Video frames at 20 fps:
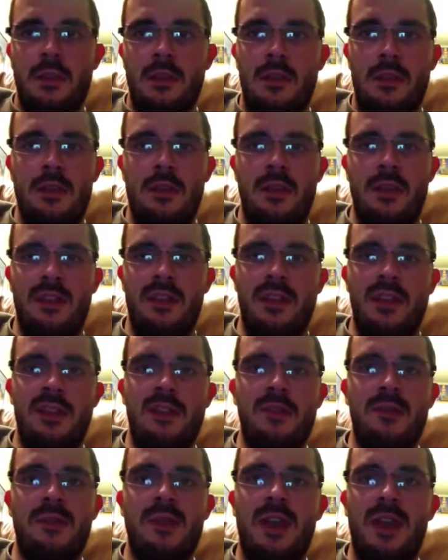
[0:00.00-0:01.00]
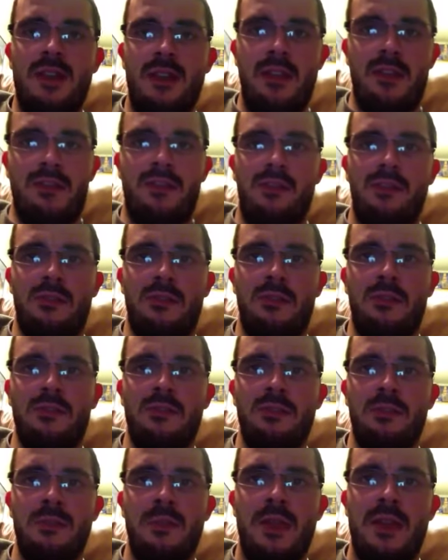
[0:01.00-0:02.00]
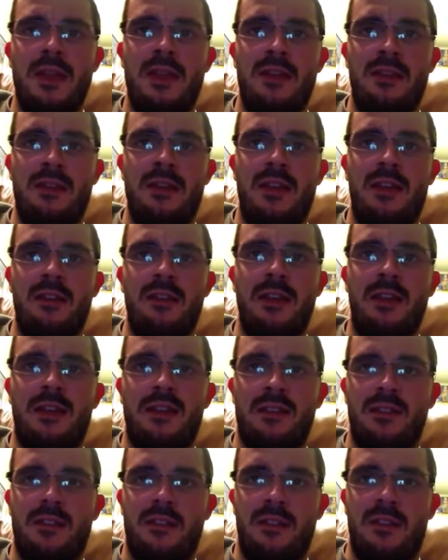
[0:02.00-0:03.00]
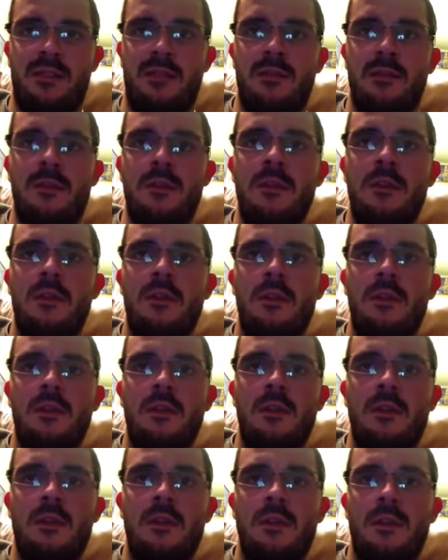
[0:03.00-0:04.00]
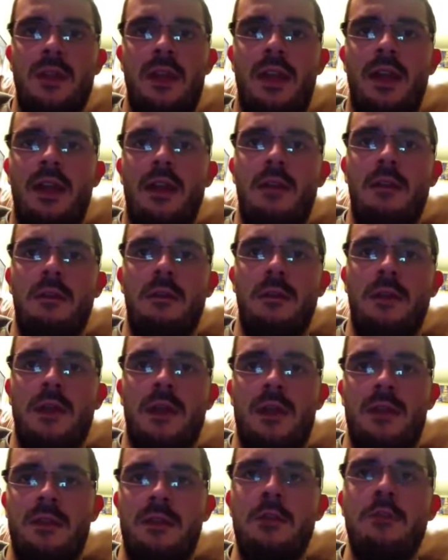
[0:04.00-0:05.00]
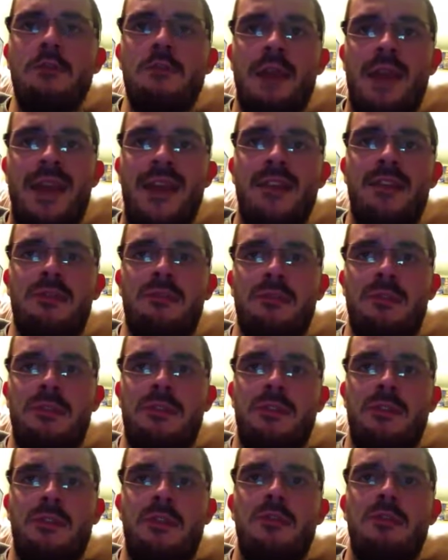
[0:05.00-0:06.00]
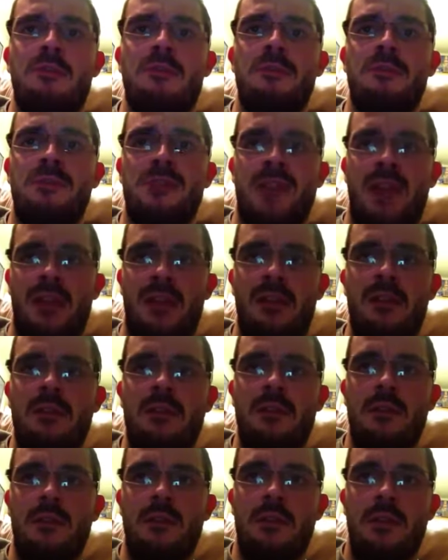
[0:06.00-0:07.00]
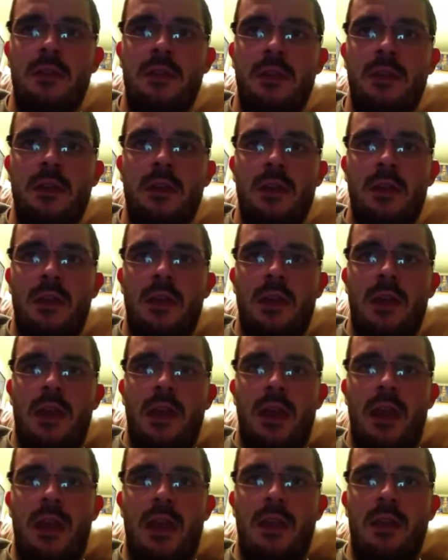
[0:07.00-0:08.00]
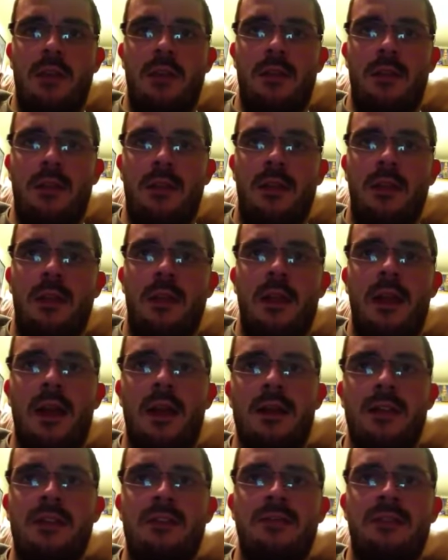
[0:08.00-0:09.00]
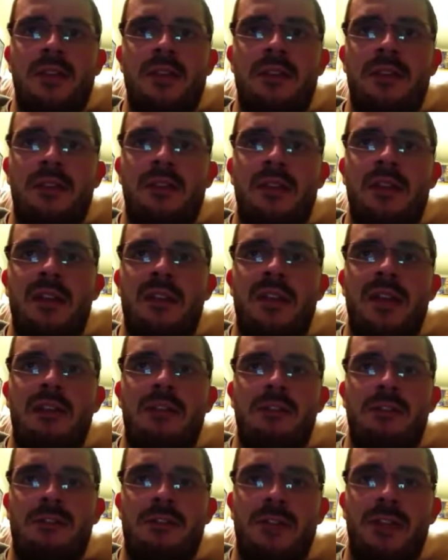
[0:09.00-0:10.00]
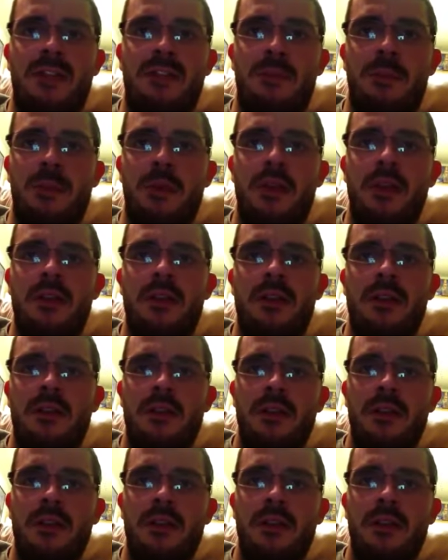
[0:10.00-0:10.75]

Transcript: He said, you've got this social media thing licked now in new ways with your YouTube channel and how you've integrated that with Facebook,